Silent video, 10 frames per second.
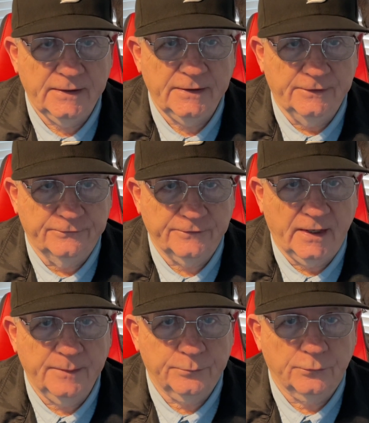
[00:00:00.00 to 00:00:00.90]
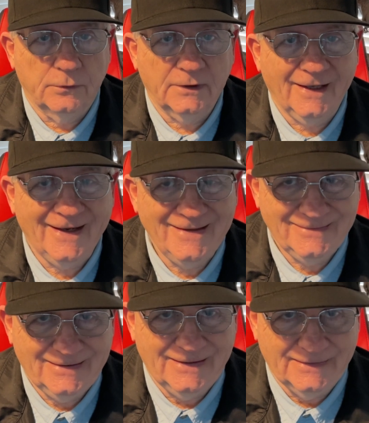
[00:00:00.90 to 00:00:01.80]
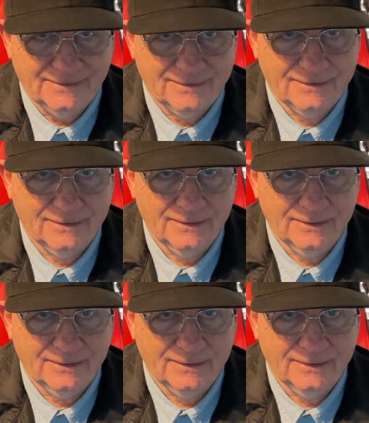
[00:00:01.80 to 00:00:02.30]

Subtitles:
is April 18th,